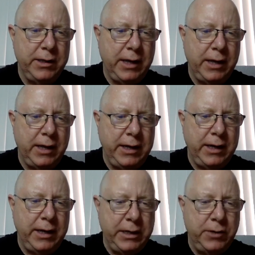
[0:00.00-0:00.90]
I didn't know I
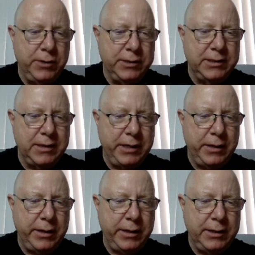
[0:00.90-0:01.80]
needed to accept
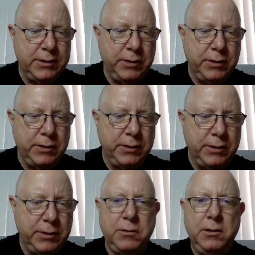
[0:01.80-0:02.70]
anything. So
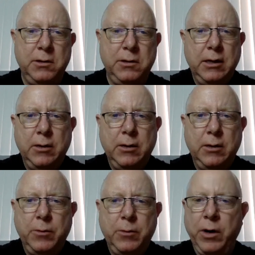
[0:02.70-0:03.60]
now we
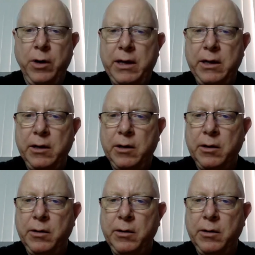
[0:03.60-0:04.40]
are back here.